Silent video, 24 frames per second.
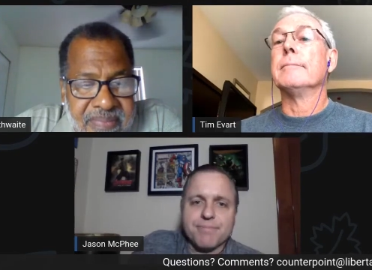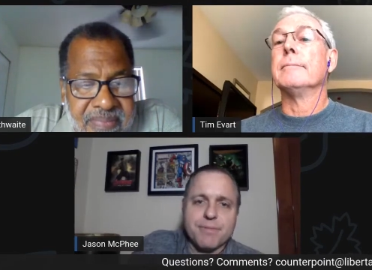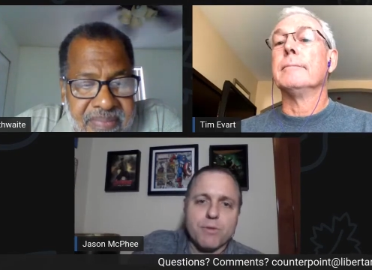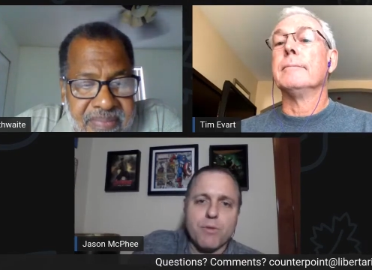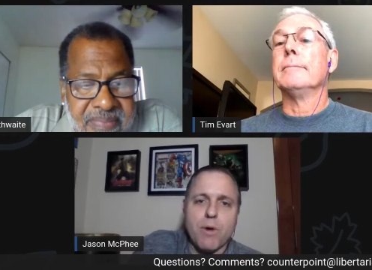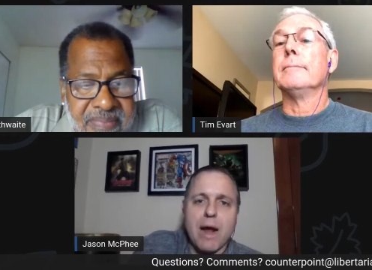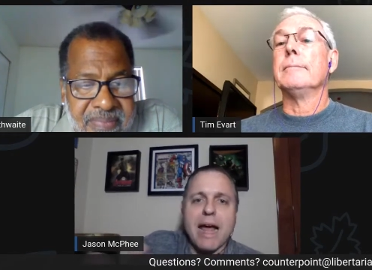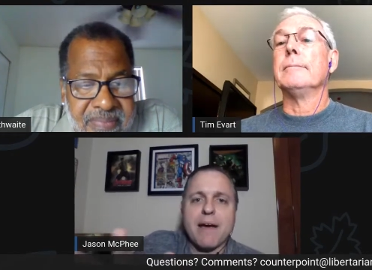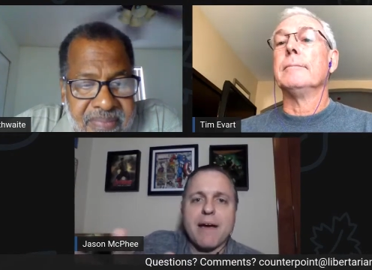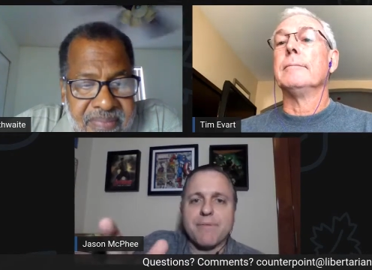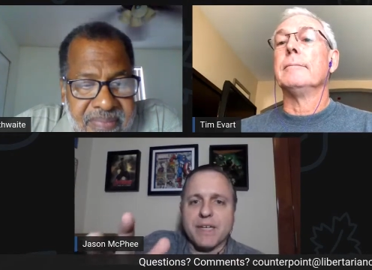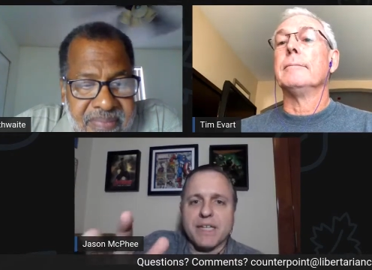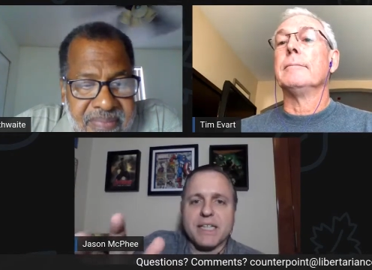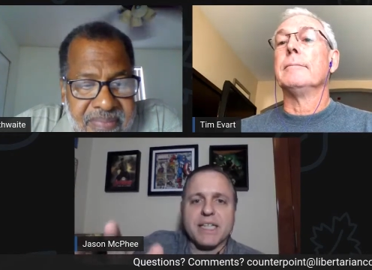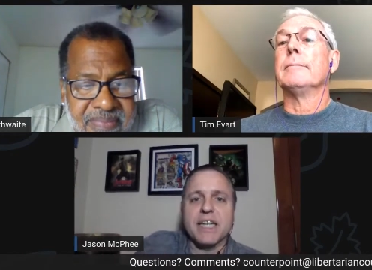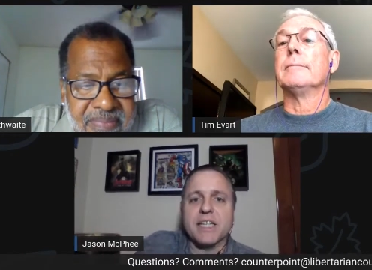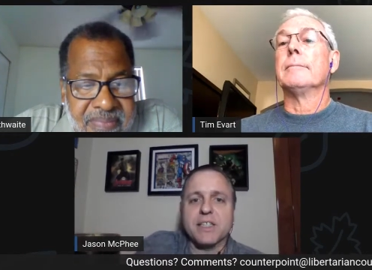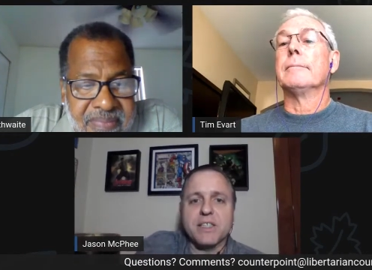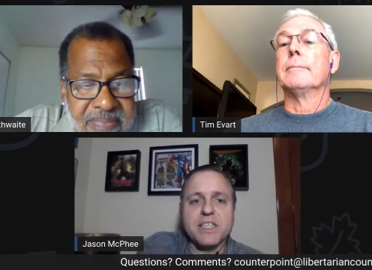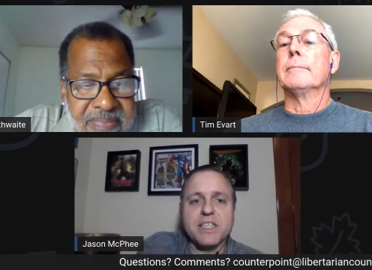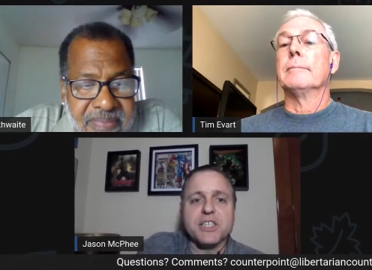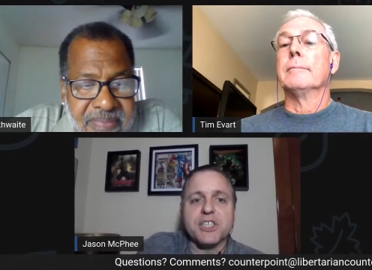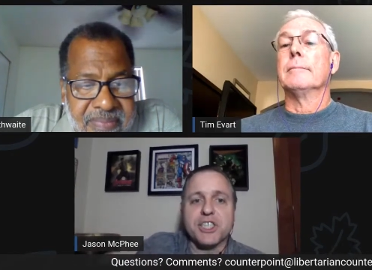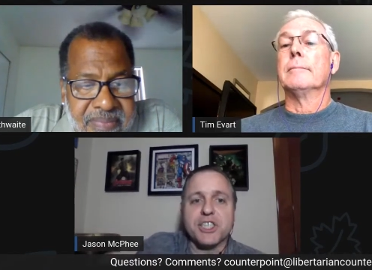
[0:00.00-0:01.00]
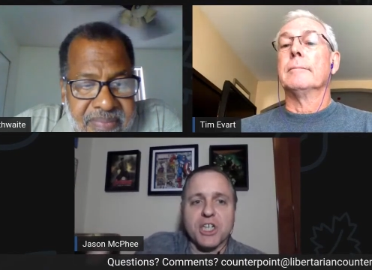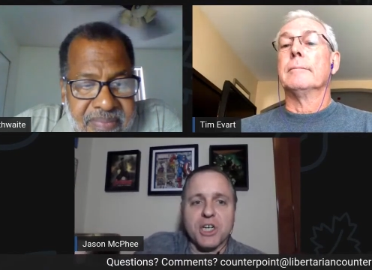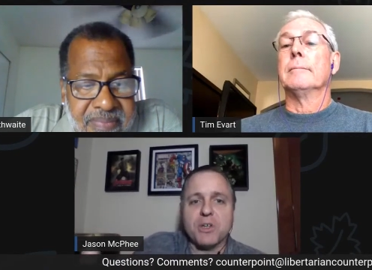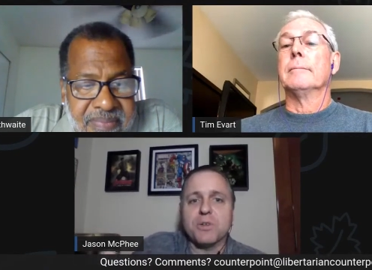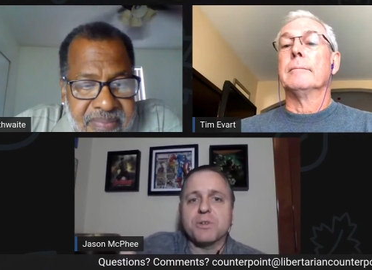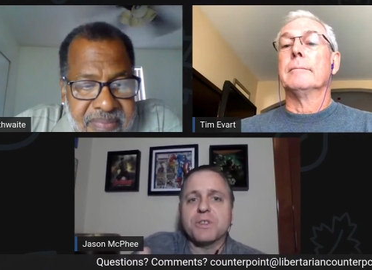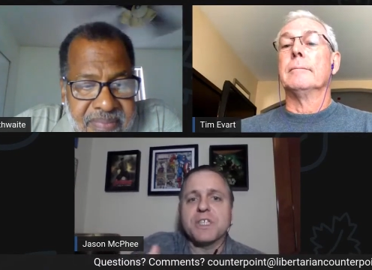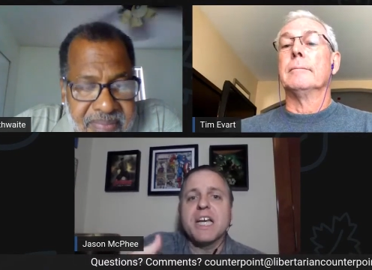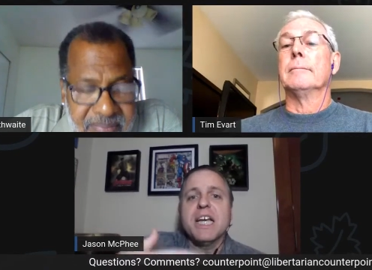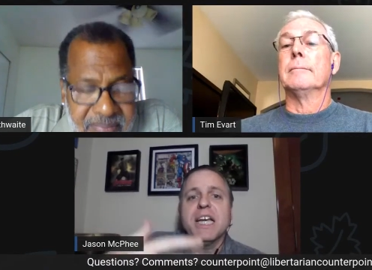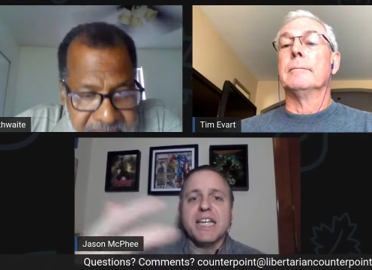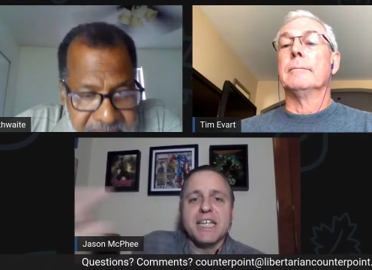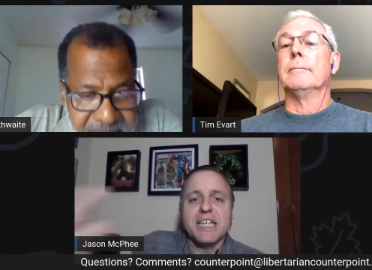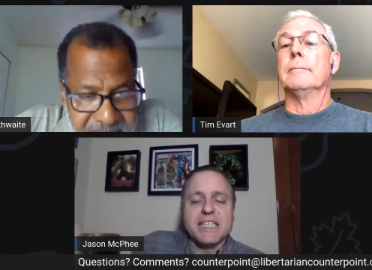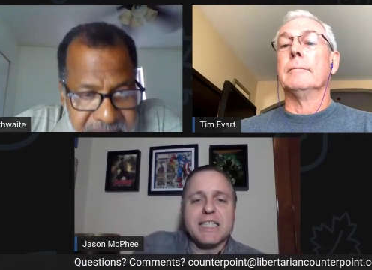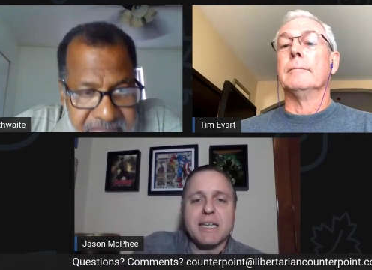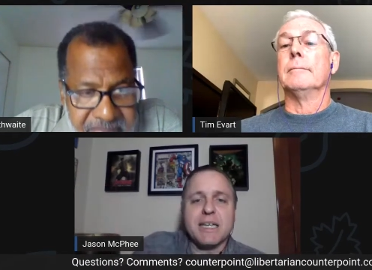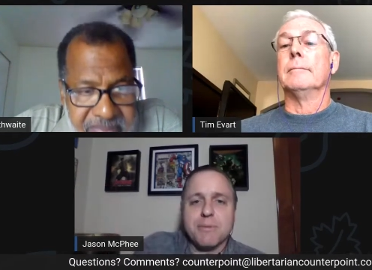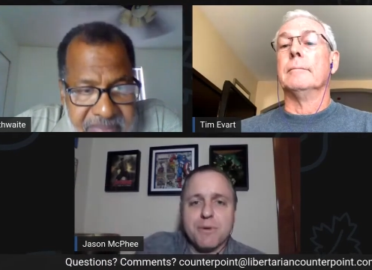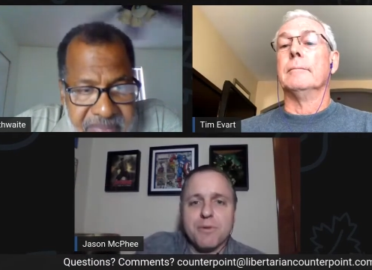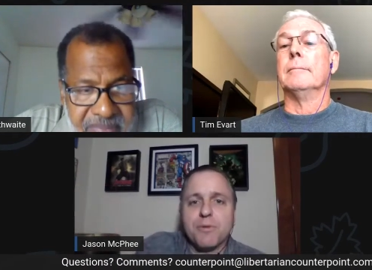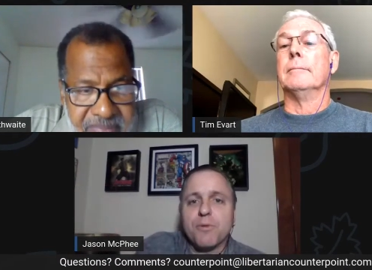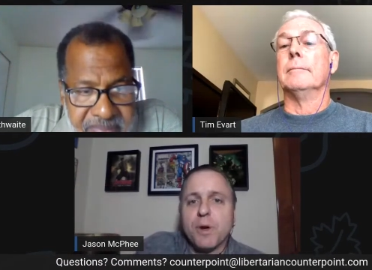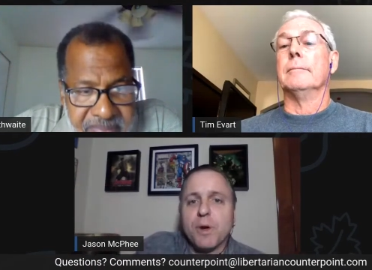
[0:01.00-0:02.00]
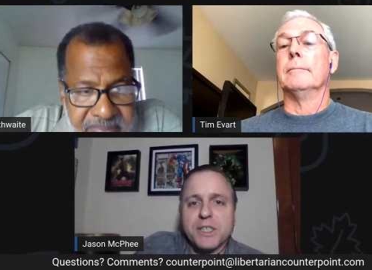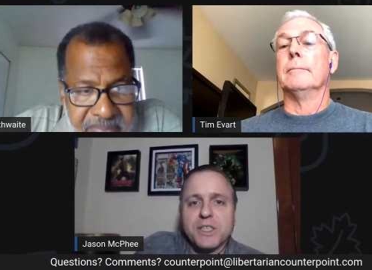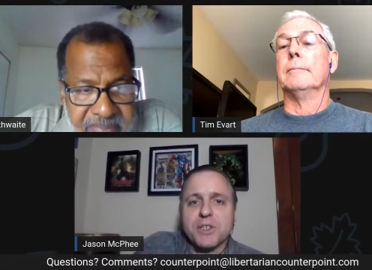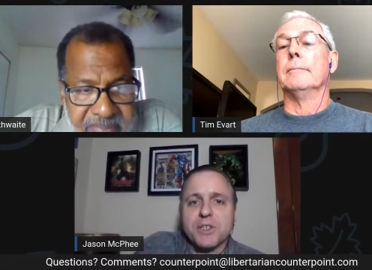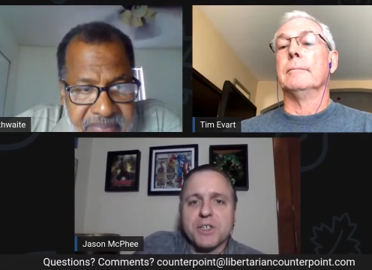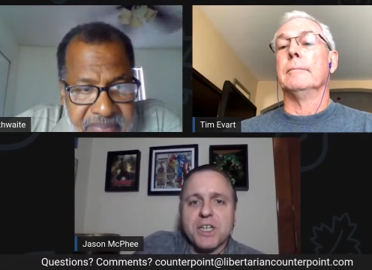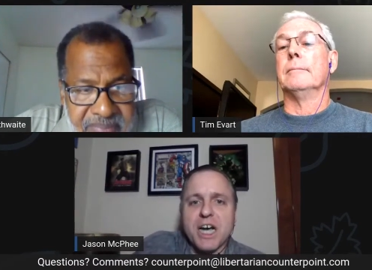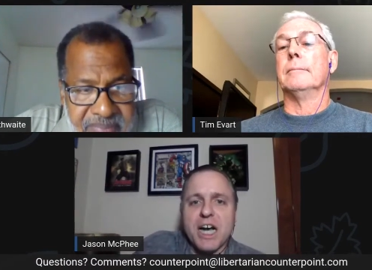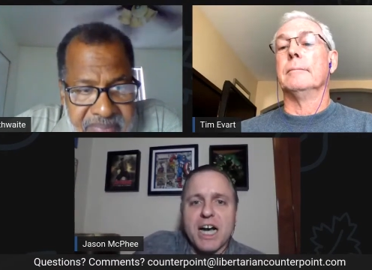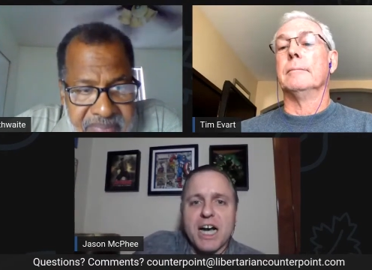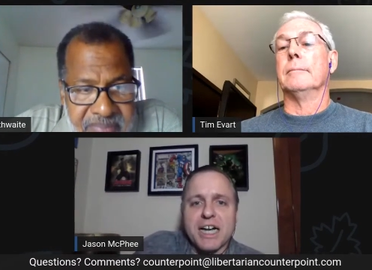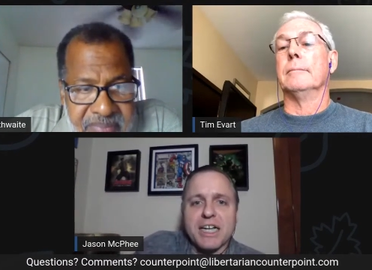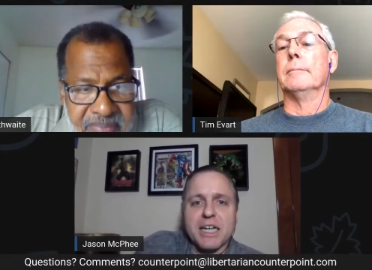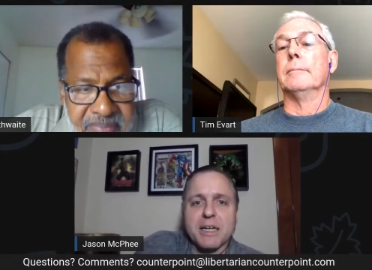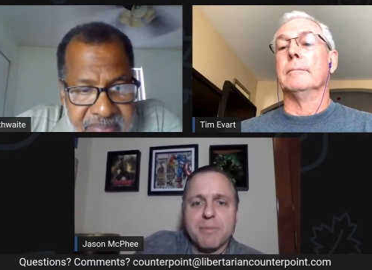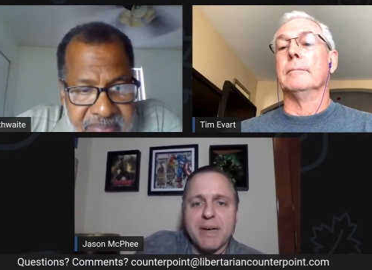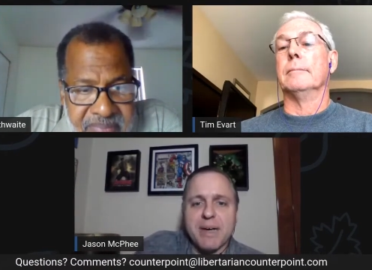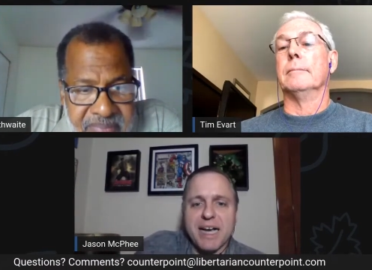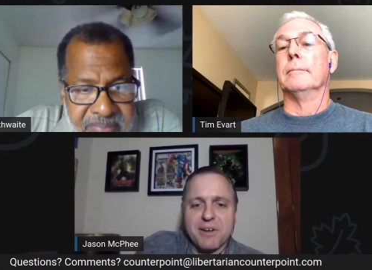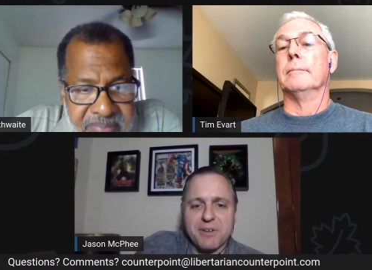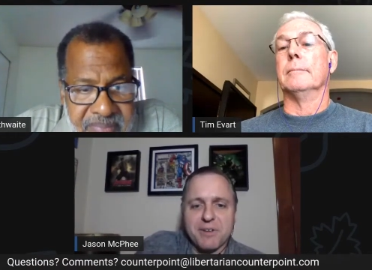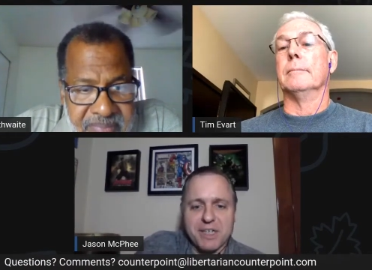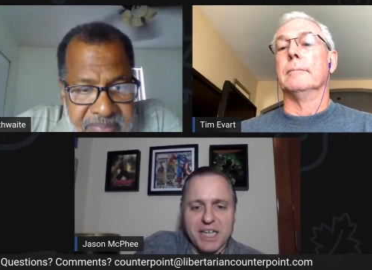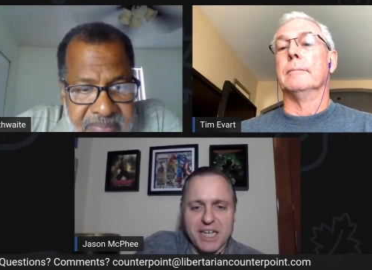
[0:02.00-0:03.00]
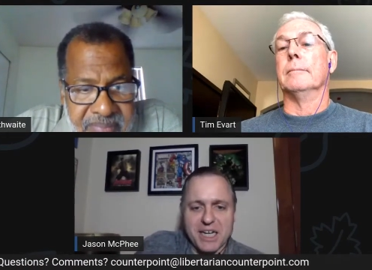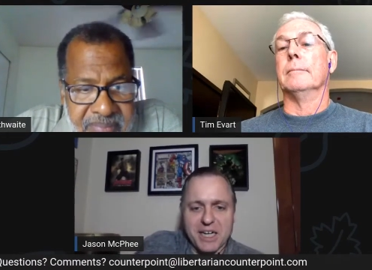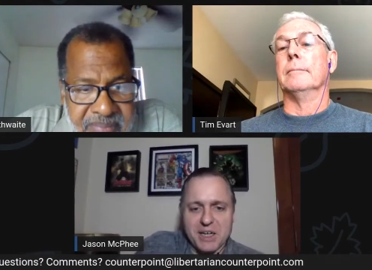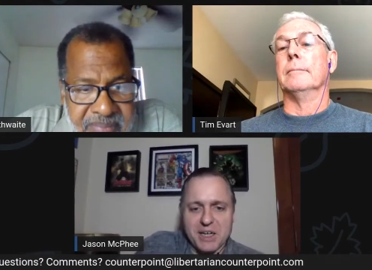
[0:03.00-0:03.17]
Speaker 1: graphic that at least shows some of what you're talking about, you